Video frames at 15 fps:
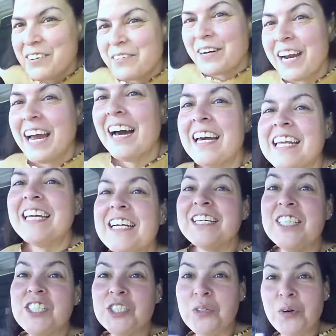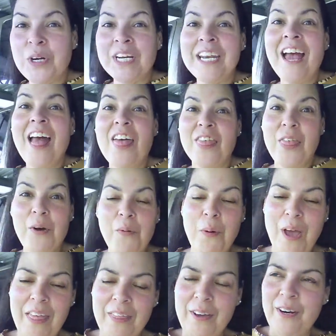We're out here enjoying
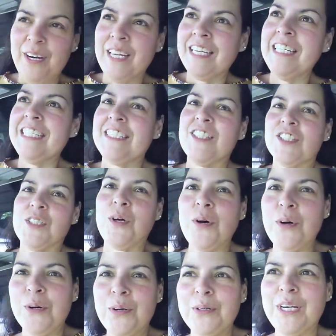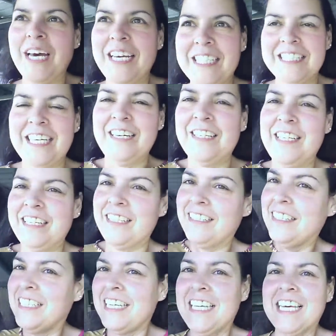the weather. It is so nice out
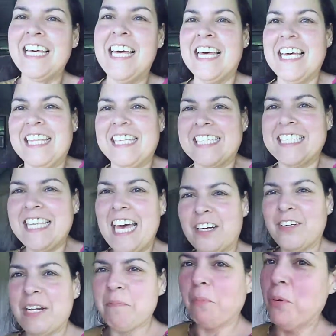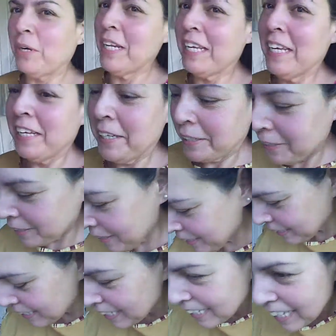here this Saturday morning.
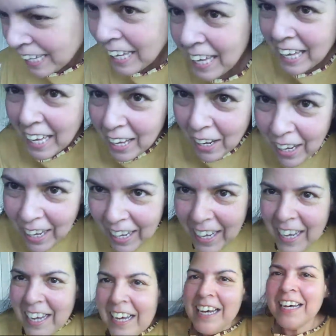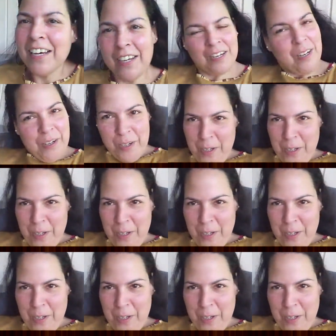I